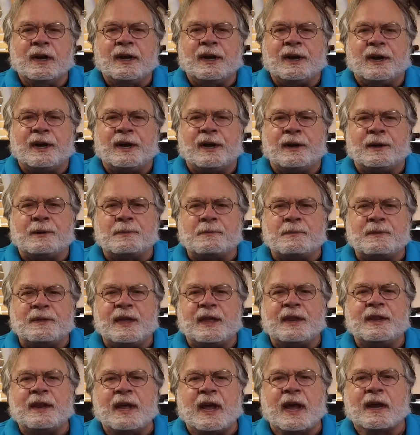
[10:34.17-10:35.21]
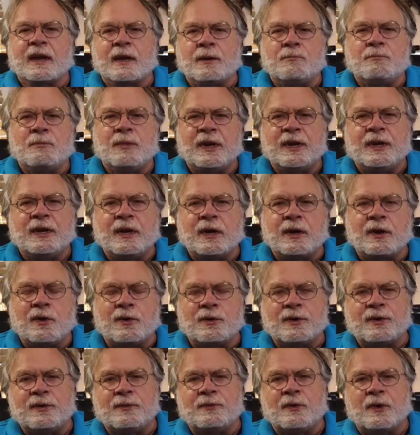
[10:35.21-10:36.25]
uh, then that can be
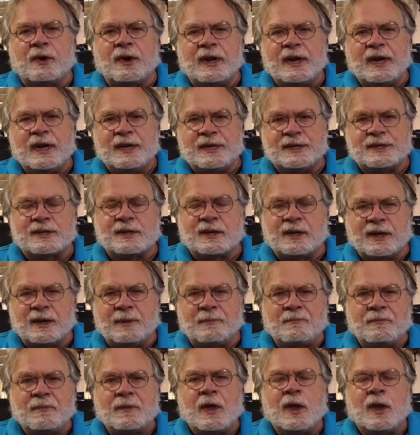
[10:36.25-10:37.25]
decoded very easily.